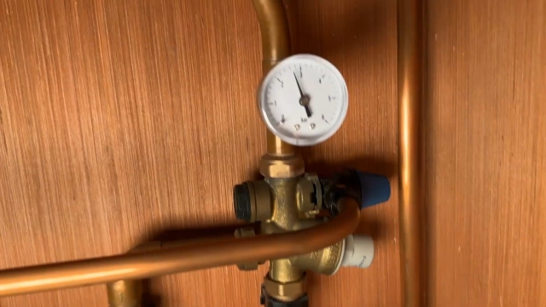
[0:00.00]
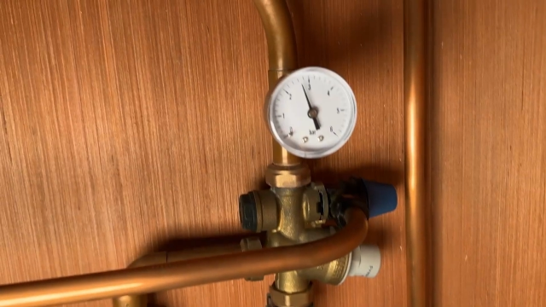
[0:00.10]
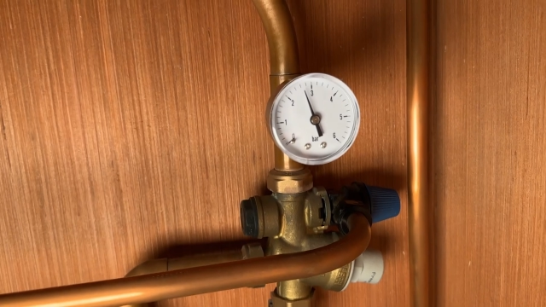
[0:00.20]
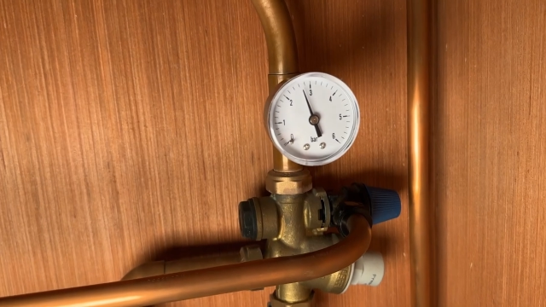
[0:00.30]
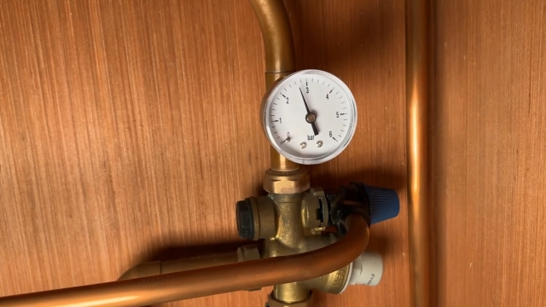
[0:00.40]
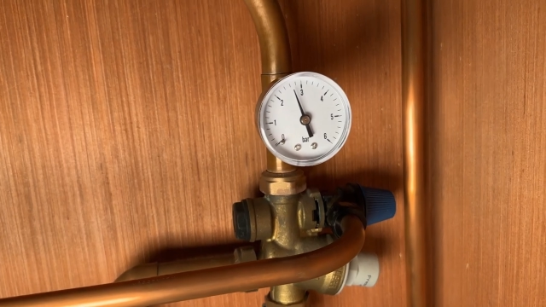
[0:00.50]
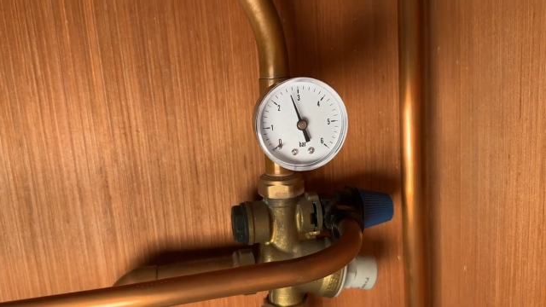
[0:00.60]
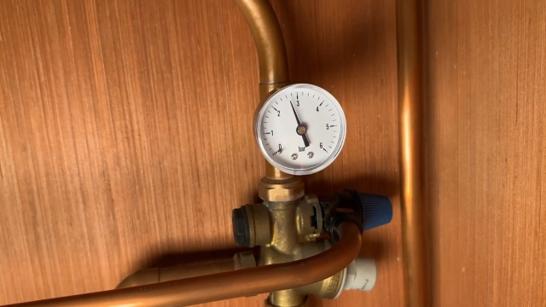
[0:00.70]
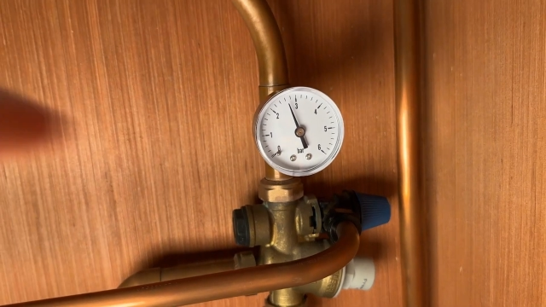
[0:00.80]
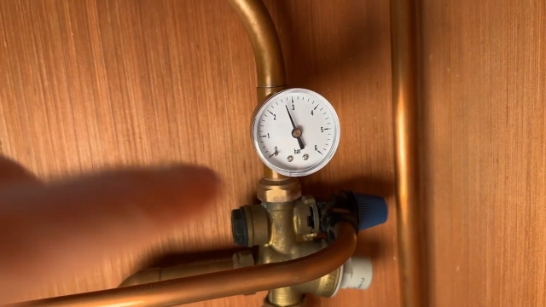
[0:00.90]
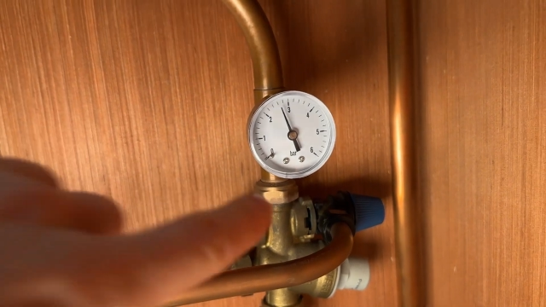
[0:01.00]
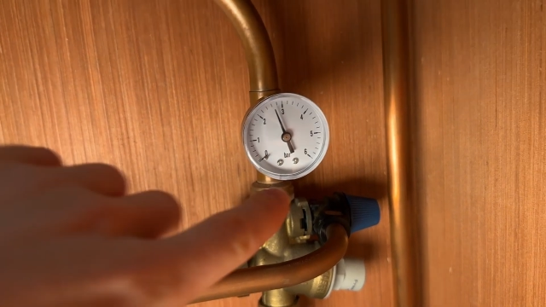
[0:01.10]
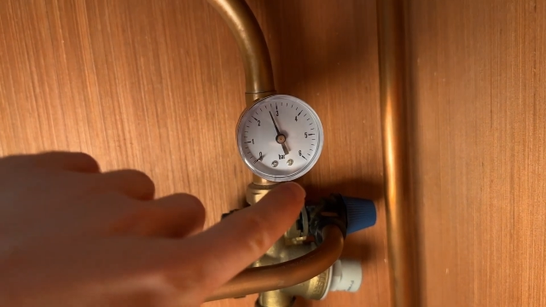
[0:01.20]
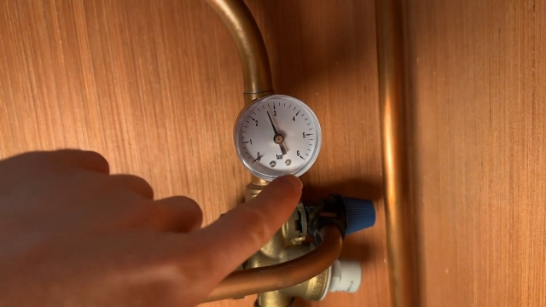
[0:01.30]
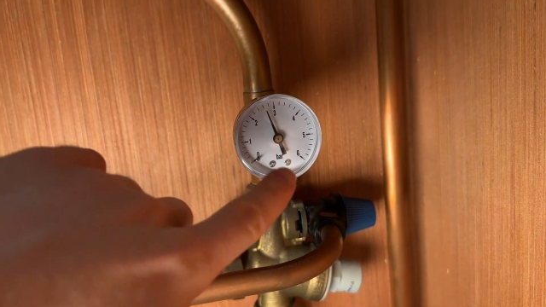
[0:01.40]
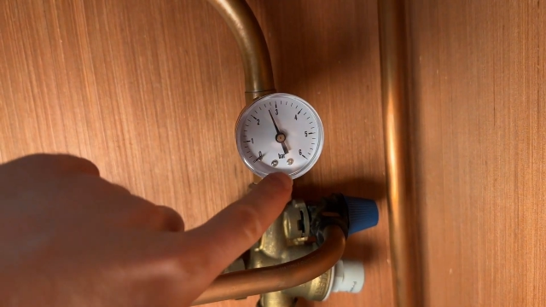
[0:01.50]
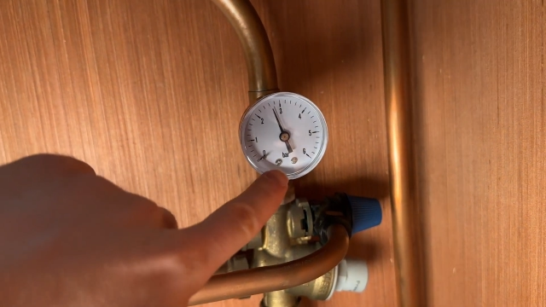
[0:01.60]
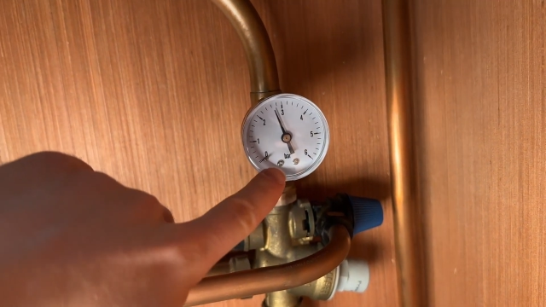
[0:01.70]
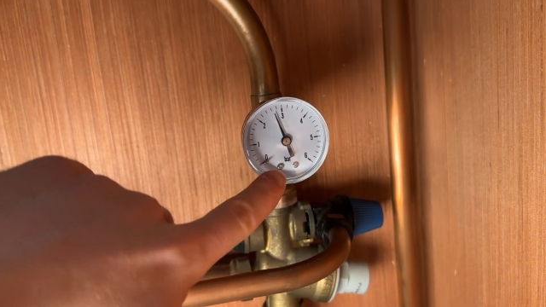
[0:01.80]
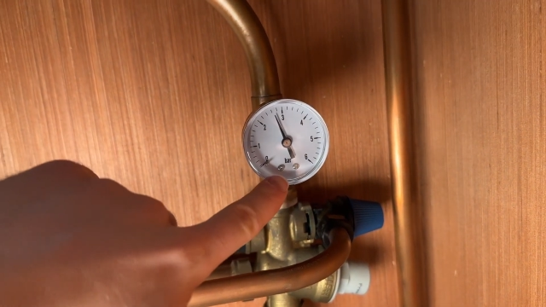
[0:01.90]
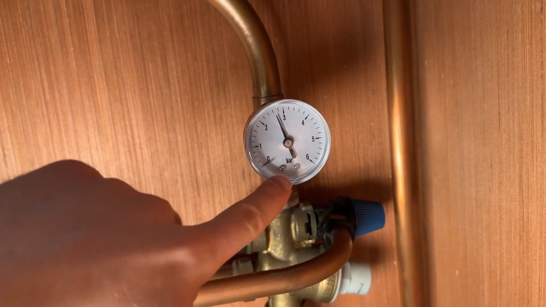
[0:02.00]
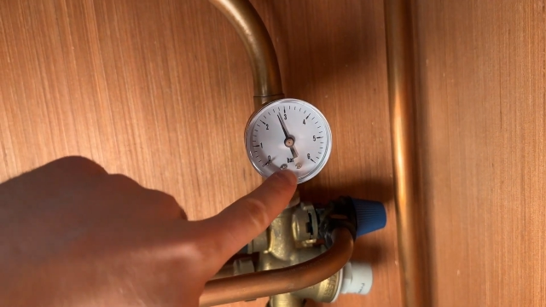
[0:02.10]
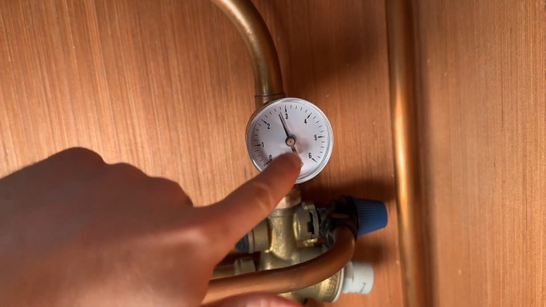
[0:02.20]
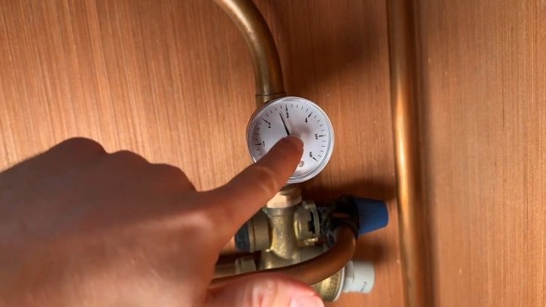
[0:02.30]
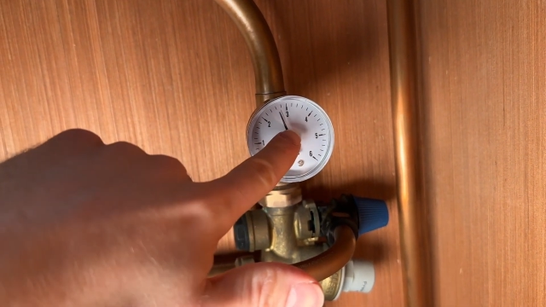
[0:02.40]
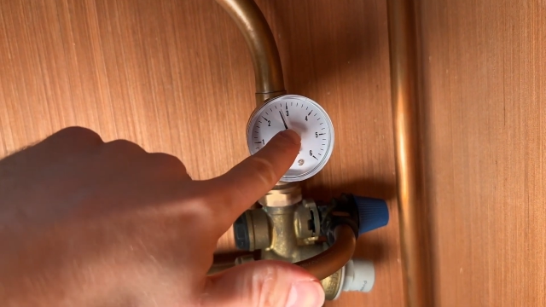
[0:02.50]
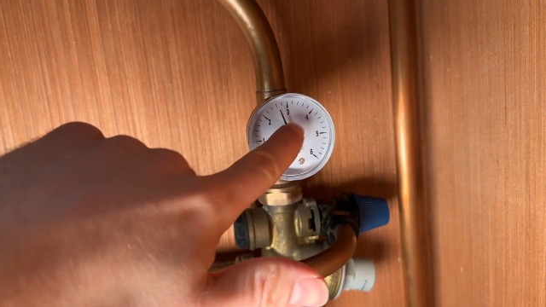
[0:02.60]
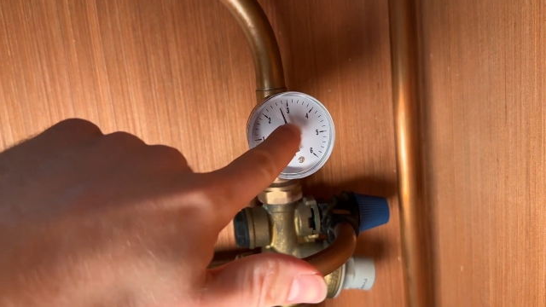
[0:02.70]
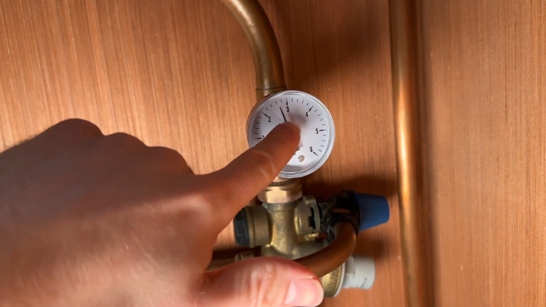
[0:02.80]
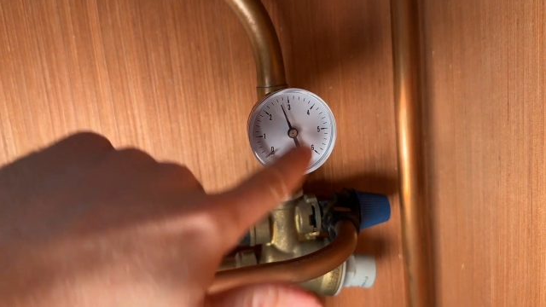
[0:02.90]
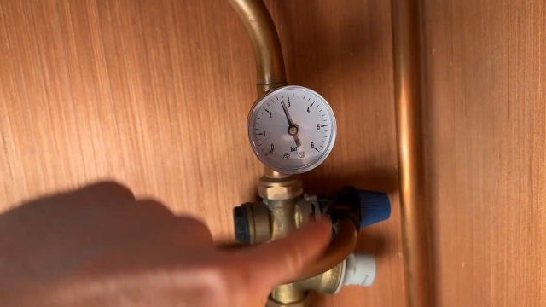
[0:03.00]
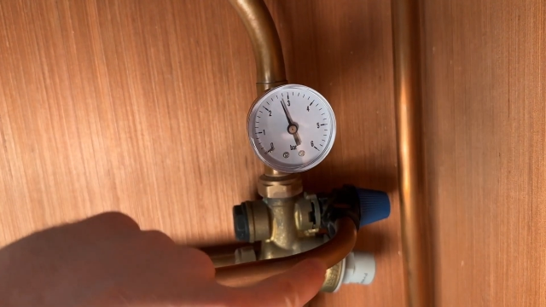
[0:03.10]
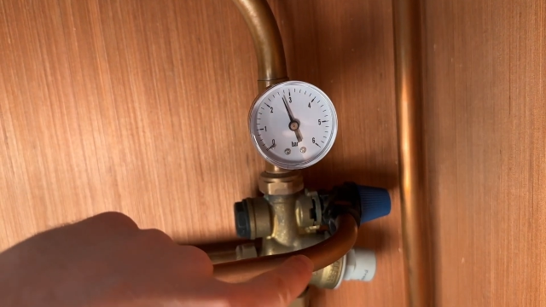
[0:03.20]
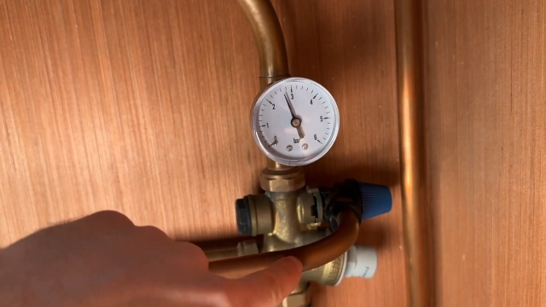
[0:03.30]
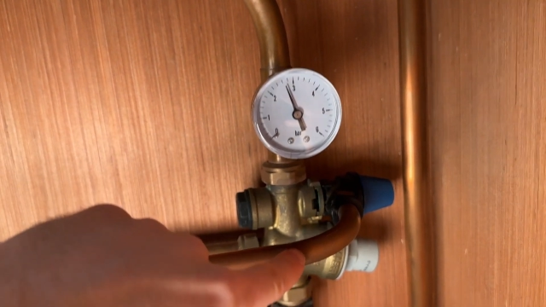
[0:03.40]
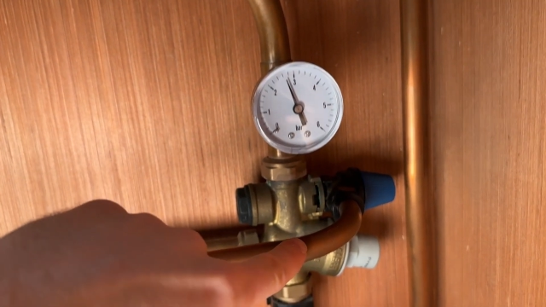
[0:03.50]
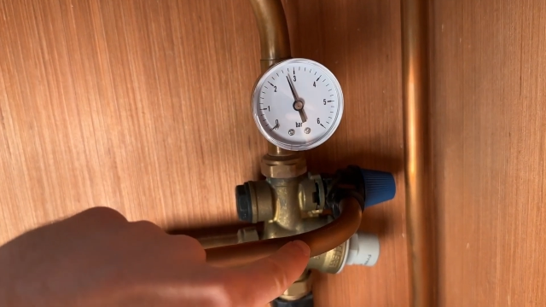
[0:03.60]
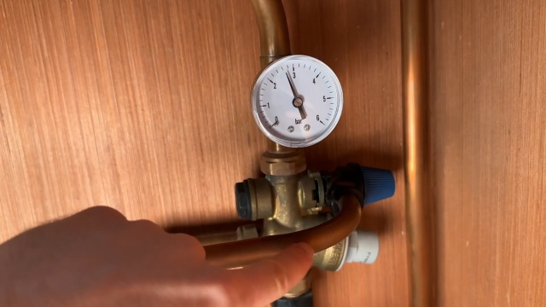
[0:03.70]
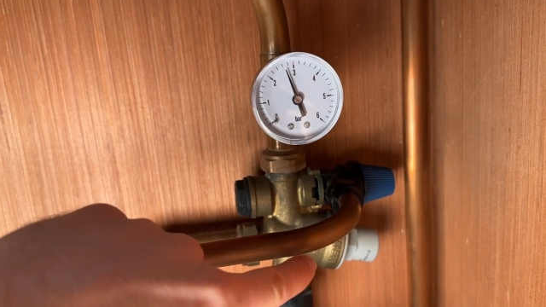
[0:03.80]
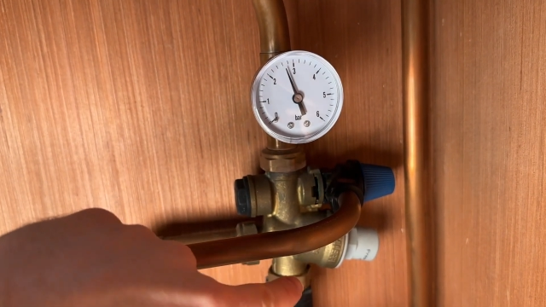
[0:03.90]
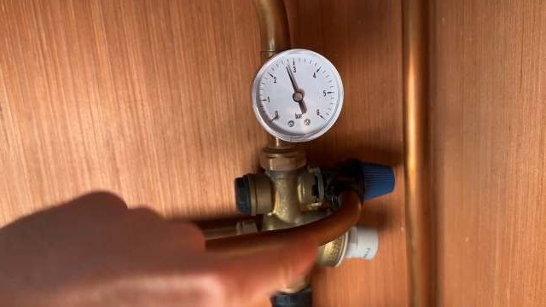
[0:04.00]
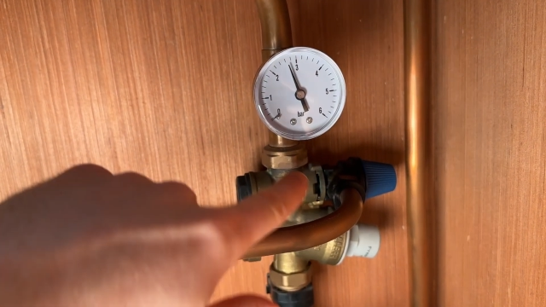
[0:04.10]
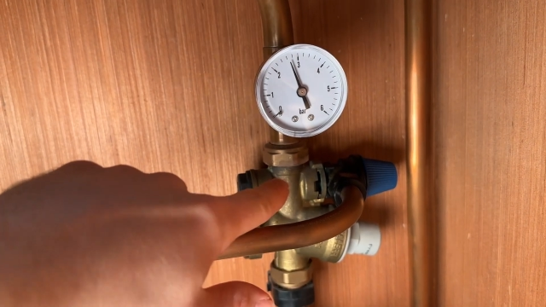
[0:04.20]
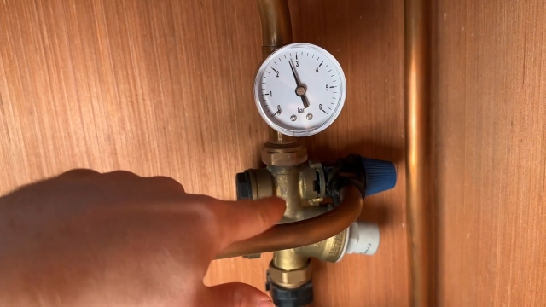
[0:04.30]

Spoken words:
Nobody's mouth can be seen.